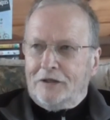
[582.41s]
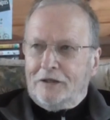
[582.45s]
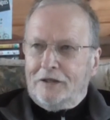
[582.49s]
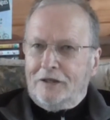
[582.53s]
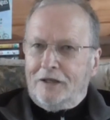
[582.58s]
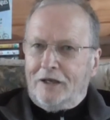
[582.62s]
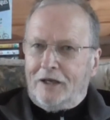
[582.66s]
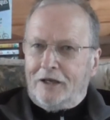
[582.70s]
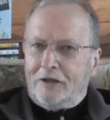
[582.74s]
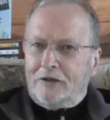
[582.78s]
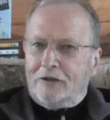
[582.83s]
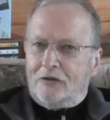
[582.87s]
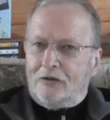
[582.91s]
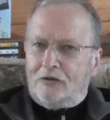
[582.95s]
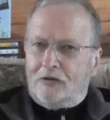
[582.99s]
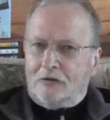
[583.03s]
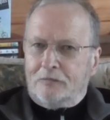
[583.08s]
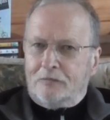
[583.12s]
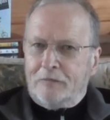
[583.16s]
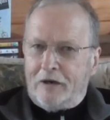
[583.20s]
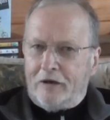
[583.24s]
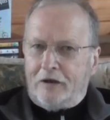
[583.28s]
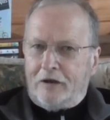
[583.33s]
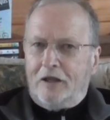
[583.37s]
yeah, it's
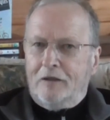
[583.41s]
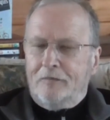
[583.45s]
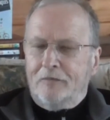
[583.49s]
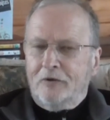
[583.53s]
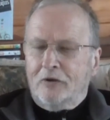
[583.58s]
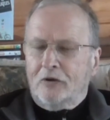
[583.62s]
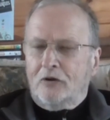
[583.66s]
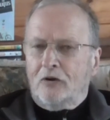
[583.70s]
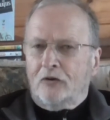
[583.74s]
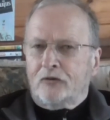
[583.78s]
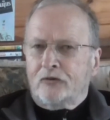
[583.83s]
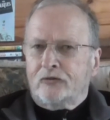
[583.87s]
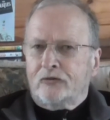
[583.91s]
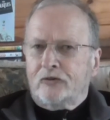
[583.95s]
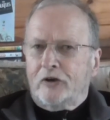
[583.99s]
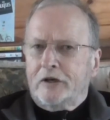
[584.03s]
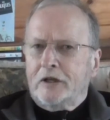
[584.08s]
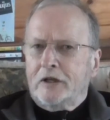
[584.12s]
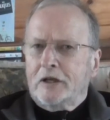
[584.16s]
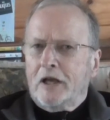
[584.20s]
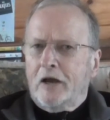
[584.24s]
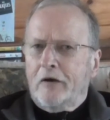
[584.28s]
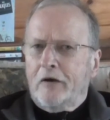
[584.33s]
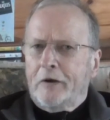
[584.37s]
just a matter of keeping your
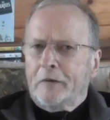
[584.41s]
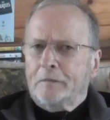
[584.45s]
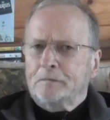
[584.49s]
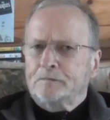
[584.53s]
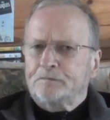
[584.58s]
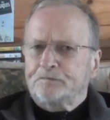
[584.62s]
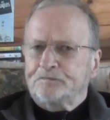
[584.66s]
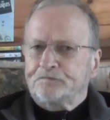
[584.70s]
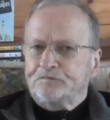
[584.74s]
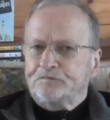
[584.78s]
concentration going.